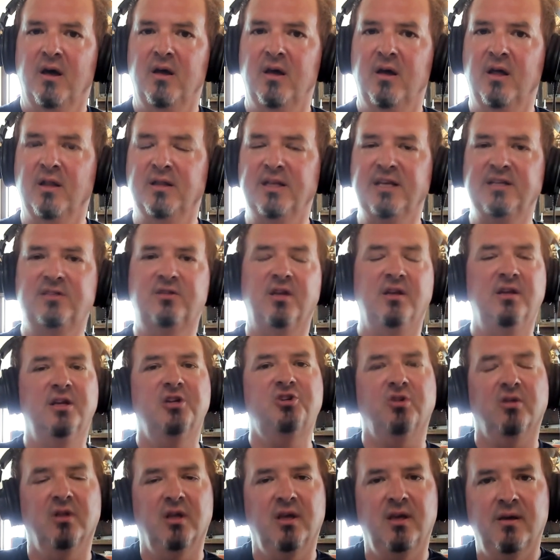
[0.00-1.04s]
at least
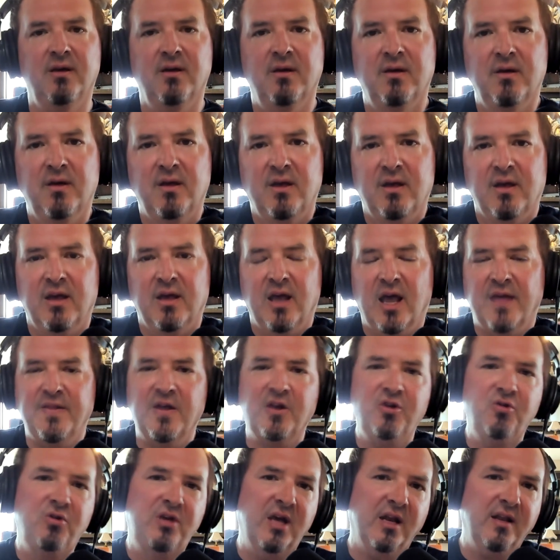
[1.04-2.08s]
initially. And
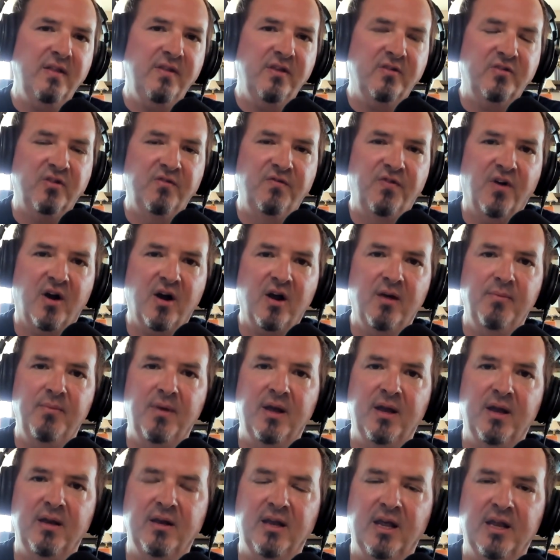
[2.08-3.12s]
then you get in this
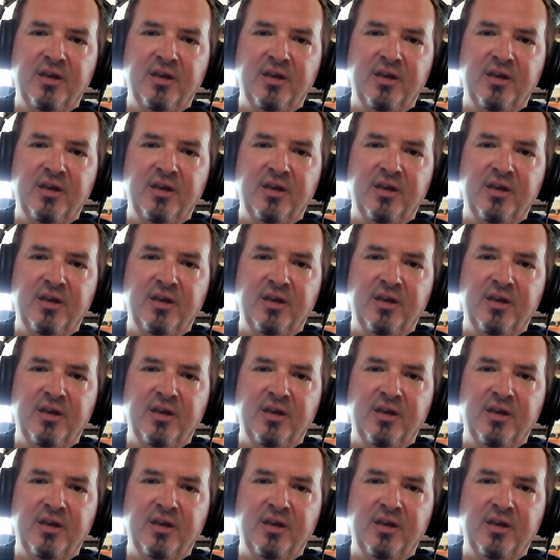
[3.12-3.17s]
environment